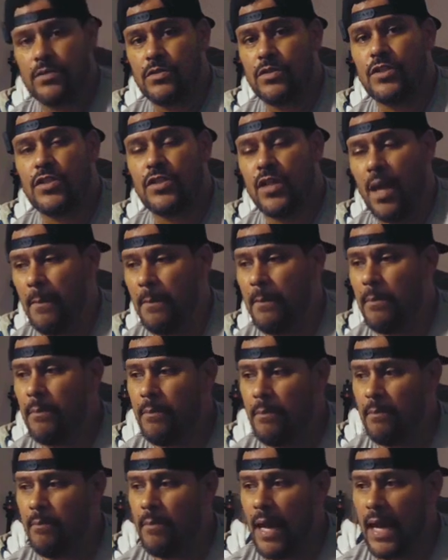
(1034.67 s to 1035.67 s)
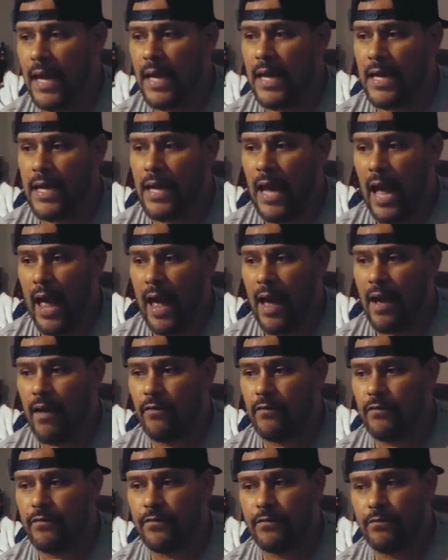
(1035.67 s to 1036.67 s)
Some may
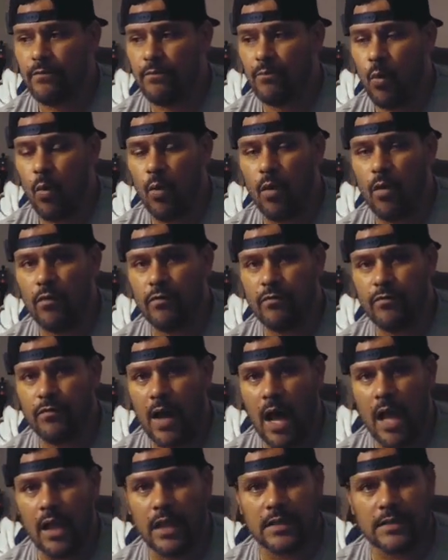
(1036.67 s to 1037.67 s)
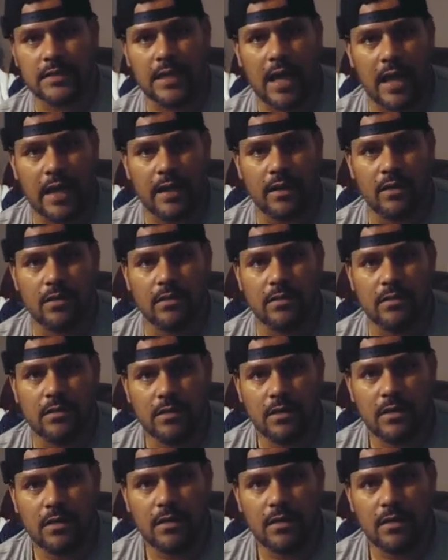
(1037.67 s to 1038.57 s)
have more volatile